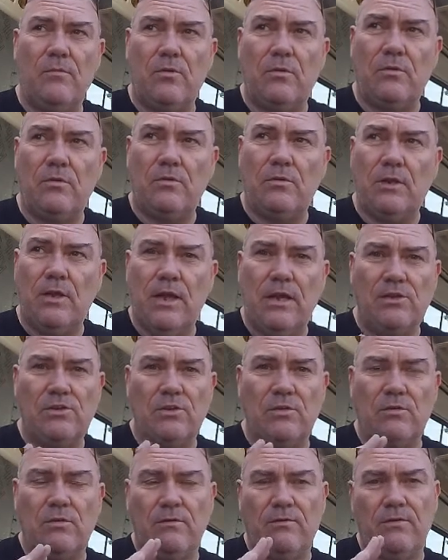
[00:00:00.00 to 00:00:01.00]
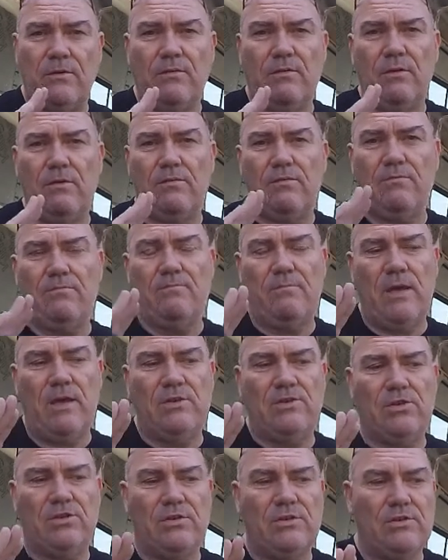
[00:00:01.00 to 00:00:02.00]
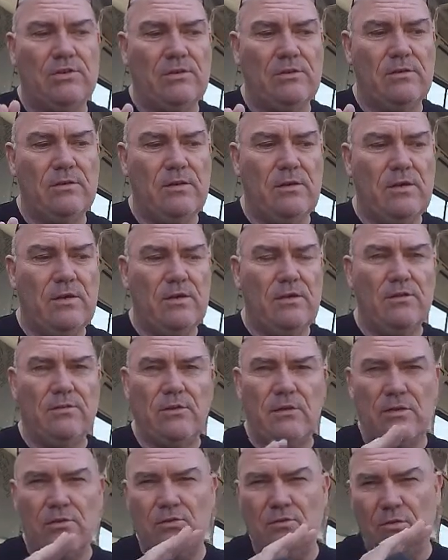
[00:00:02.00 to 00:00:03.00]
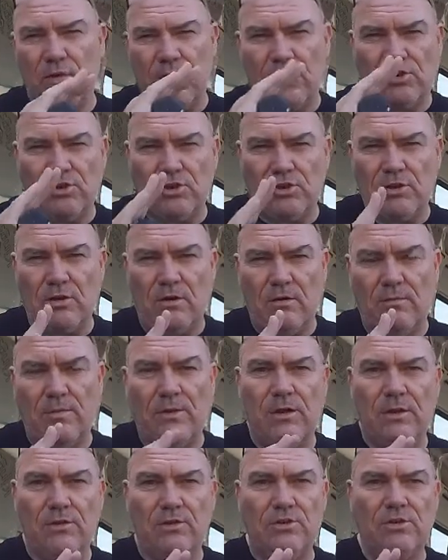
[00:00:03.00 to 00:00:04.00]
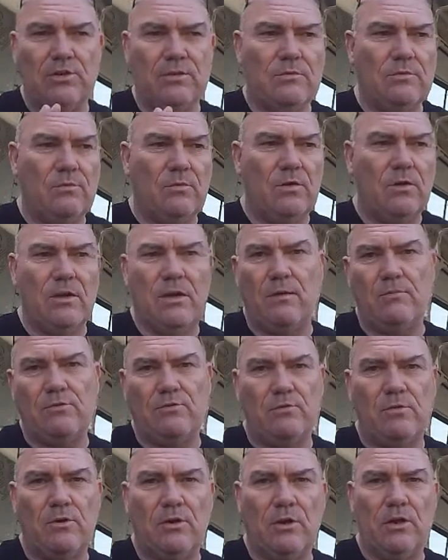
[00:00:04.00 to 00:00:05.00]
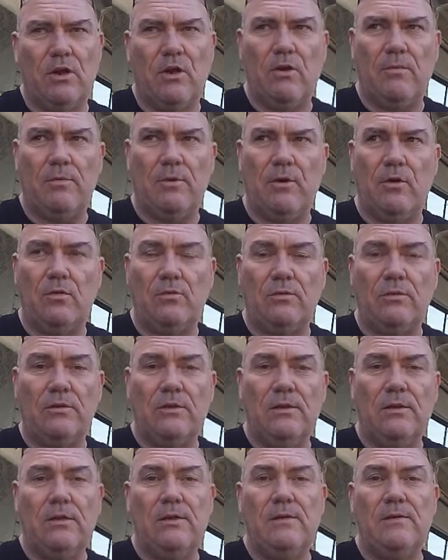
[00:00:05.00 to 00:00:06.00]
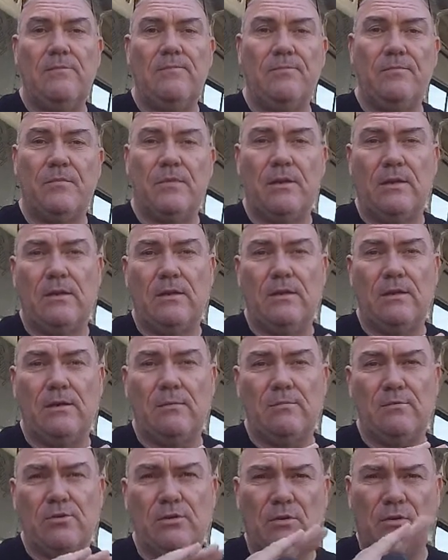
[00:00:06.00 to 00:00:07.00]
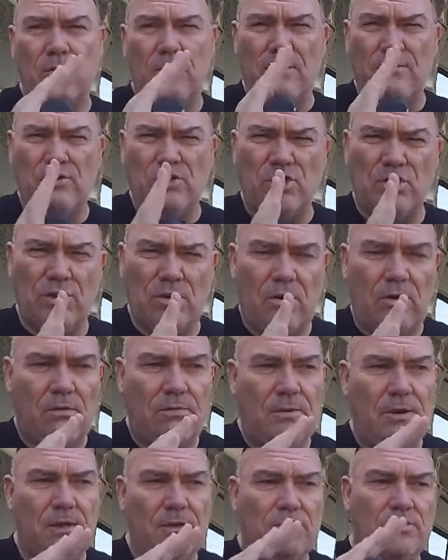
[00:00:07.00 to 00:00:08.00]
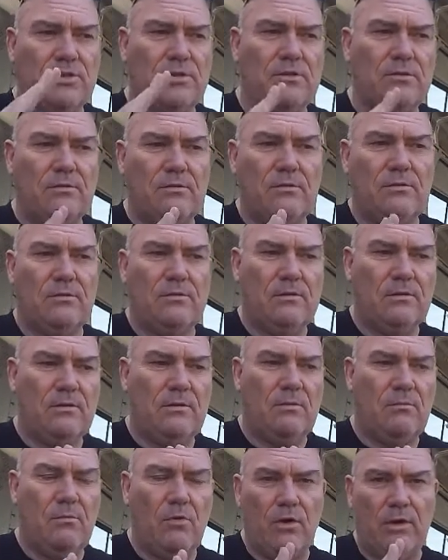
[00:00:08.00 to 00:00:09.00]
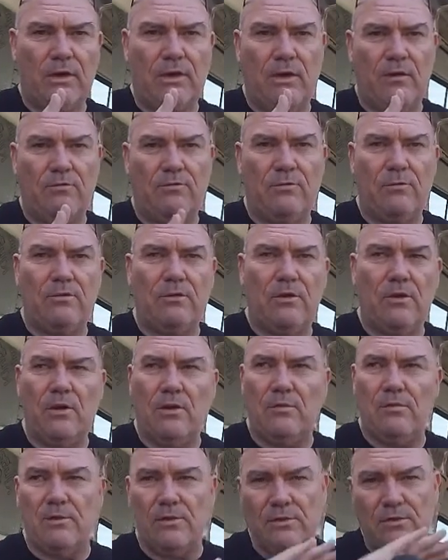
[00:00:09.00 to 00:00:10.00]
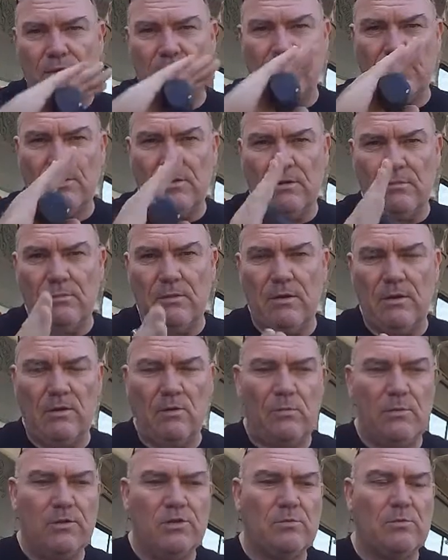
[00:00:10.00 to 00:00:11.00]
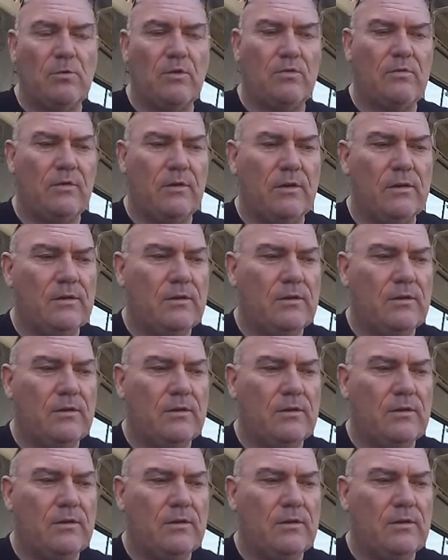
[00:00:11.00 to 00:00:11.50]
on the edge, on the very edges, so there's not that sharp edge when I come to put the carpet on. It's not going to have a sharp edge that might cut through the carpet. It's going to be a little bit smoother.